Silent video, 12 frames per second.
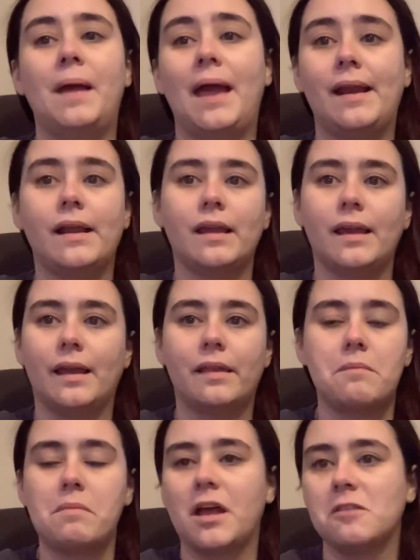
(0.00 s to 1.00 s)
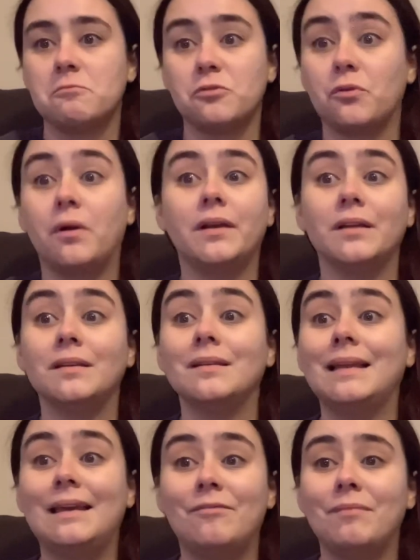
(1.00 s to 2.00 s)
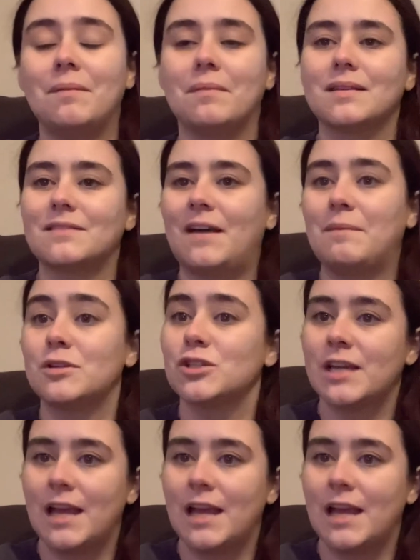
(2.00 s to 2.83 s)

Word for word: panicking that my husband was going to leave me because of how much